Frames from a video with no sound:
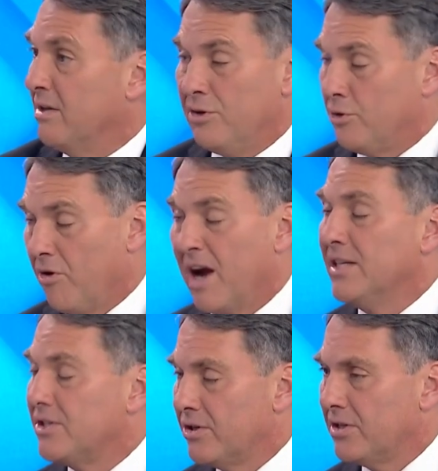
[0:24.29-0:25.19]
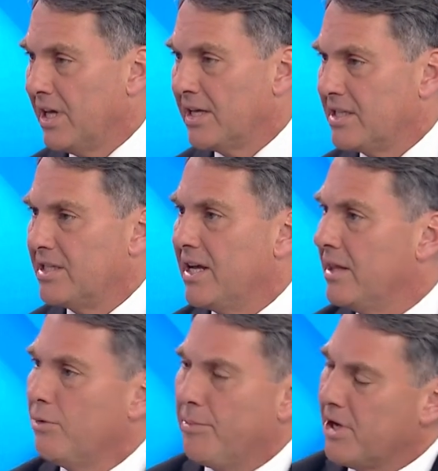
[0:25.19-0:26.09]
Ukraine certainly
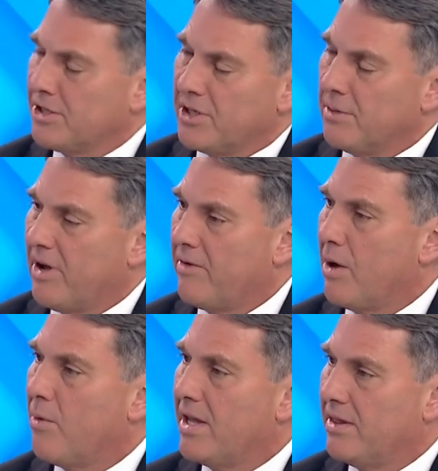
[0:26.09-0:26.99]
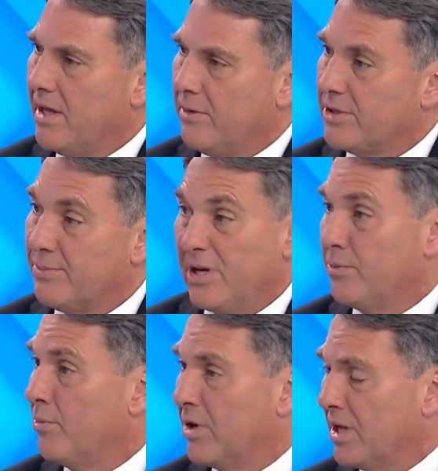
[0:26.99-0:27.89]
understand that we're punching above our weight in that
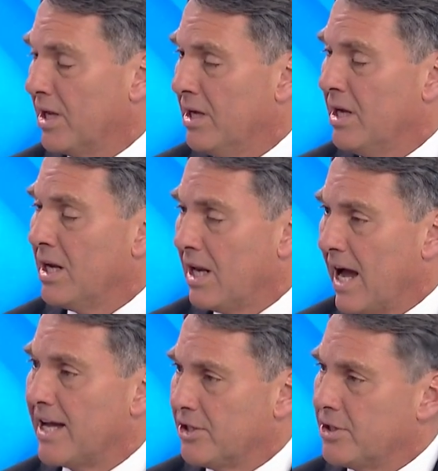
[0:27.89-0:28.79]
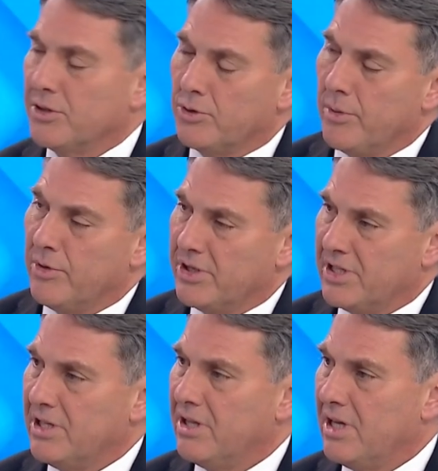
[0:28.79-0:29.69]
respect. We're one of the largest
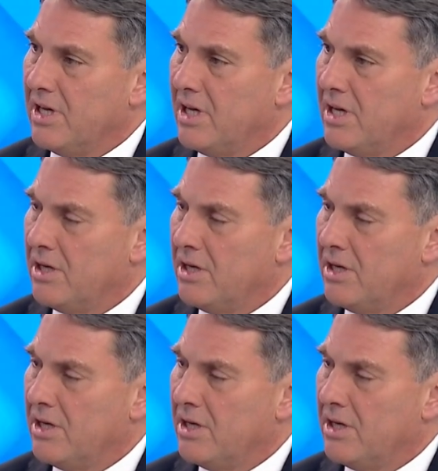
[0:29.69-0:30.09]
contributors in the